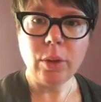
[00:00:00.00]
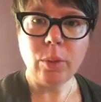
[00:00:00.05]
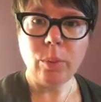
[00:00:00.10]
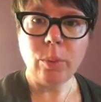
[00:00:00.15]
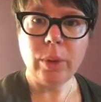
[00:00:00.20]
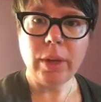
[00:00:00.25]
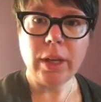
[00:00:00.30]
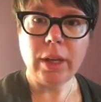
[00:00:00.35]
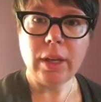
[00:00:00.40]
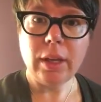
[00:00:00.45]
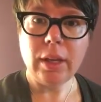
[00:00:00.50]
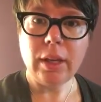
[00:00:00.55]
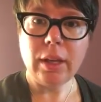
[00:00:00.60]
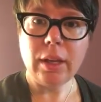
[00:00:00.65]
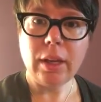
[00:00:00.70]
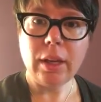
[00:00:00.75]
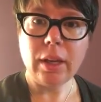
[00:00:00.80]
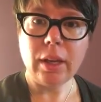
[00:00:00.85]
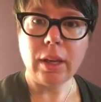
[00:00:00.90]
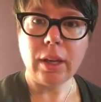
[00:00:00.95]

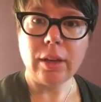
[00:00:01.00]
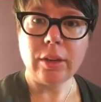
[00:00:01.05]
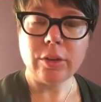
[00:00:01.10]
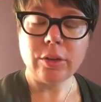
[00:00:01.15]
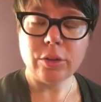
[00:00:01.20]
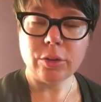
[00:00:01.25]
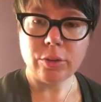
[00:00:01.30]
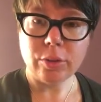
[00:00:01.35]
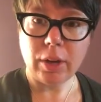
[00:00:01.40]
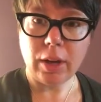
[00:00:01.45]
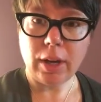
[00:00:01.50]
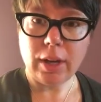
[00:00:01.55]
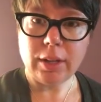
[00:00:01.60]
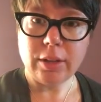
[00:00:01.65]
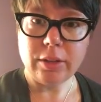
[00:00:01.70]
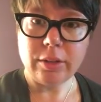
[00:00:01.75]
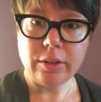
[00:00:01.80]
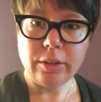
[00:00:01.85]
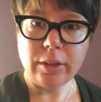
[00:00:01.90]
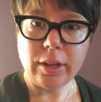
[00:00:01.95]
we
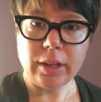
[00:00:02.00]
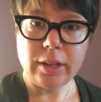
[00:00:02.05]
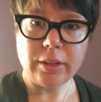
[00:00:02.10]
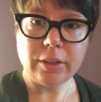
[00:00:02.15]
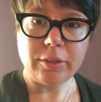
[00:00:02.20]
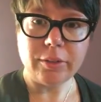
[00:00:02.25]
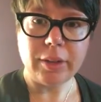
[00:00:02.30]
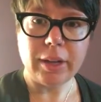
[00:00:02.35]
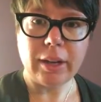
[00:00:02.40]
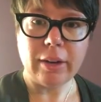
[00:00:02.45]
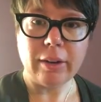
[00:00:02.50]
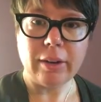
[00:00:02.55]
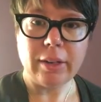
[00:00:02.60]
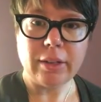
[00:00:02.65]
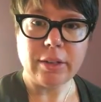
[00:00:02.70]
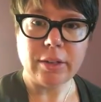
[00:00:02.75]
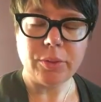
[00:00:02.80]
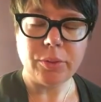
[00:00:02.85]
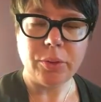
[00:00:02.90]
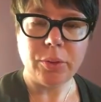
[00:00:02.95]
tried two kinds of
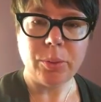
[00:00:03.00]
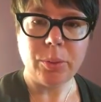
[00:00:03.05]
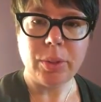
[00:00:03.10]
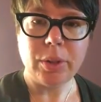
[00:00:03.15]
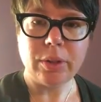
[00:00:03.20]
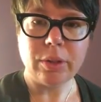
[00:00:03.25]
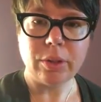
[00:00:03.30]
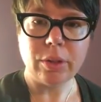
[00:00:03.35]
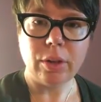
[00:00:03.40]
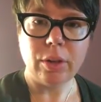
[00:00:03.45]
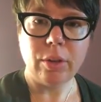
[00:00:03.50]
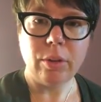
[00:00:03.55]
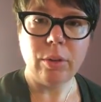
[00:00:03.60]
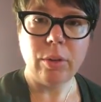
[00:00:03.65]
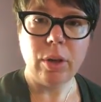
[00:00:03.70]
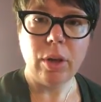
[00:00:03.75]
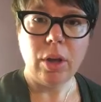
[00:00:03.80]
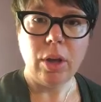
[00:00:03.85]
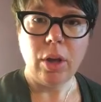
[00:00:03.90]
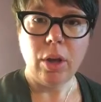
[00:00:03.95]
carrots a few weeks ago.